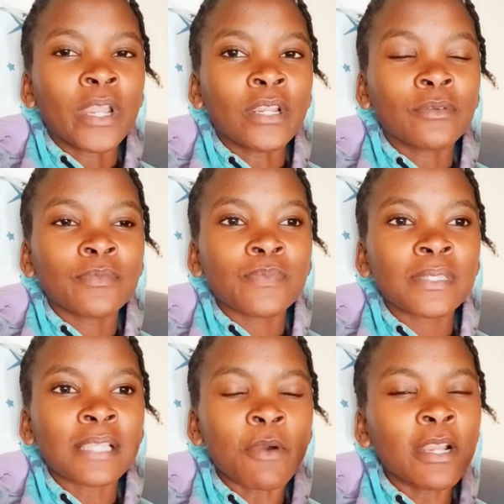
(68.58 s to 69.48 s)
When
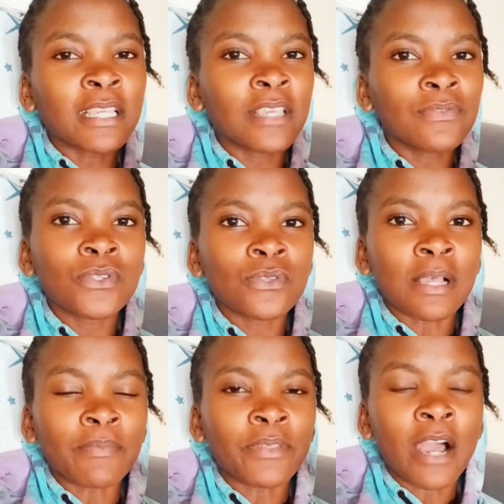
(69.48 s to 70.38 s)
someone gives you
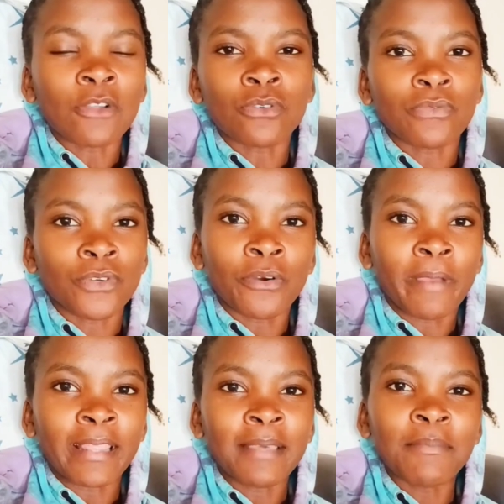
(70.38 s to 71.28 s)
something out of
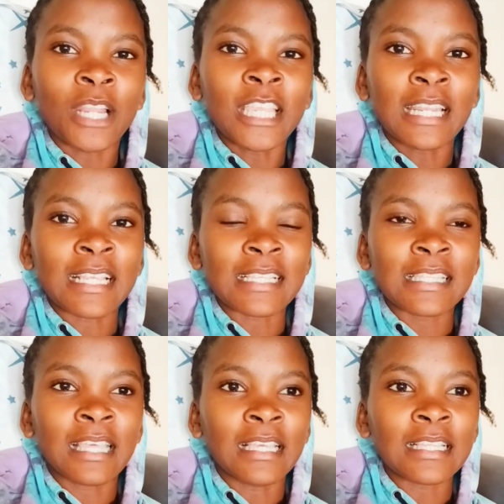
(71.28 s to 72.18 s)
nowhere, the miraculous
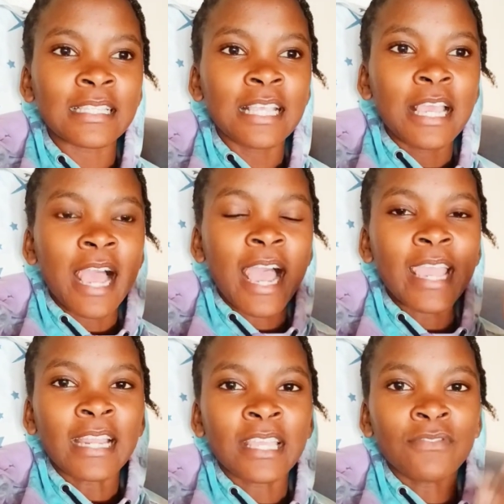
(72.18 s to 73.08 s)
things.
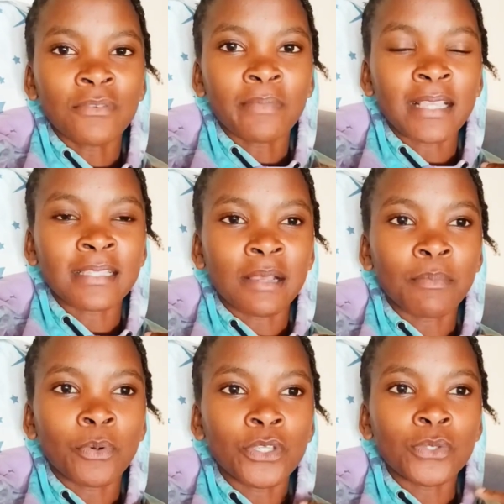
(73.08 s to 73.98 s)
I can give you my
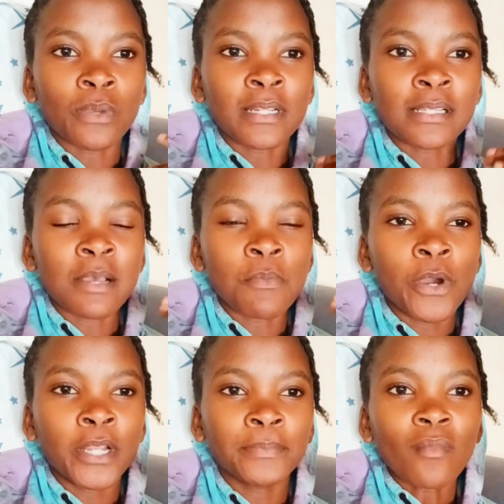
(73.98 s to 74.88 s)
example is when
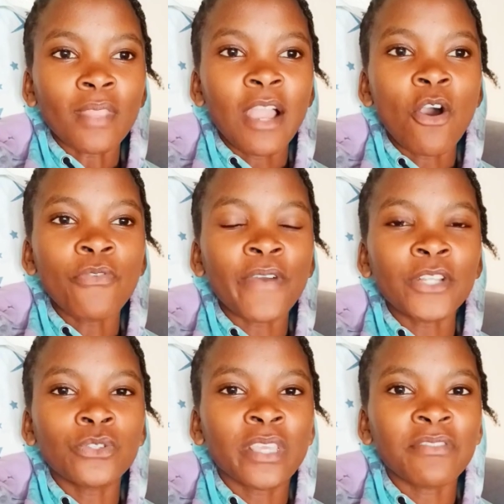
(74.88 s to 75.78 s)
someone
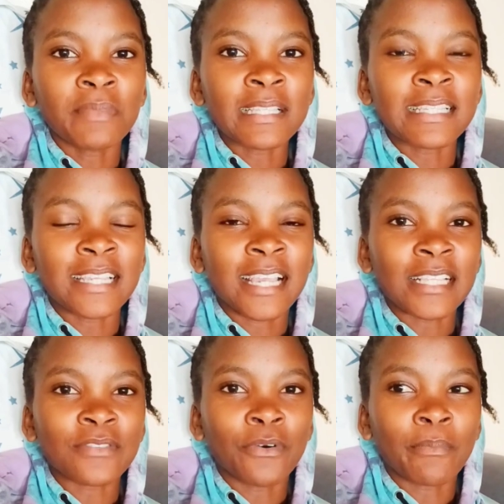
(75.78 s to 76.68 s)
offered to give me
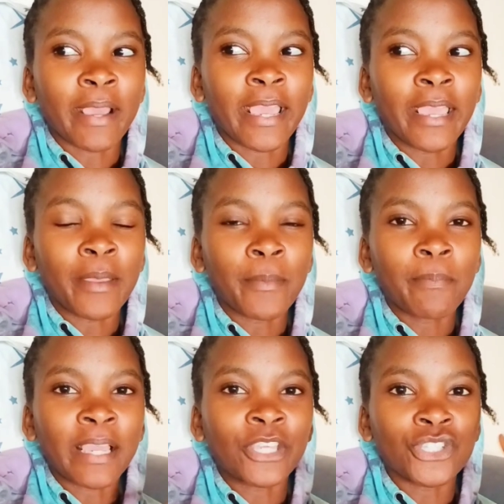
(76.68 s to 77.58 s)
stickers for my
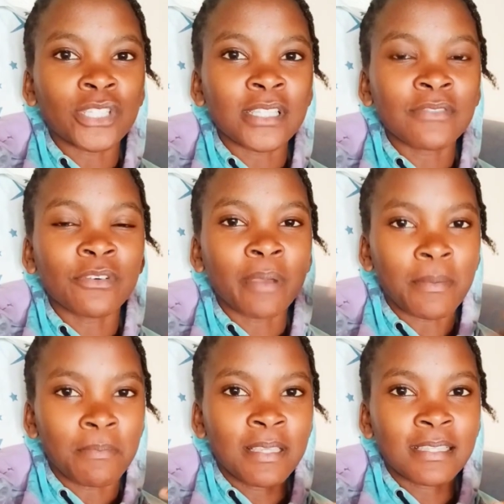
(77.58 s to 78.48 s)
packages for
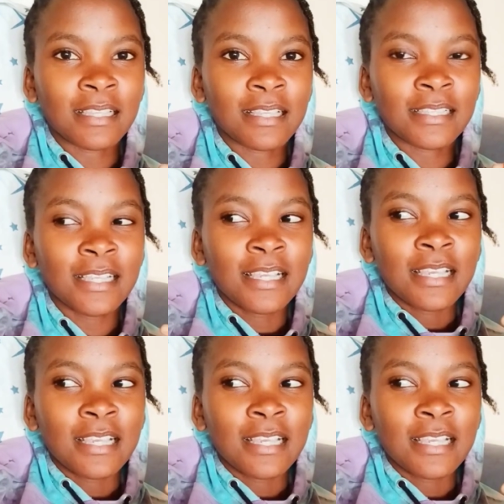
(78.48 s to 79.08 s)
my business.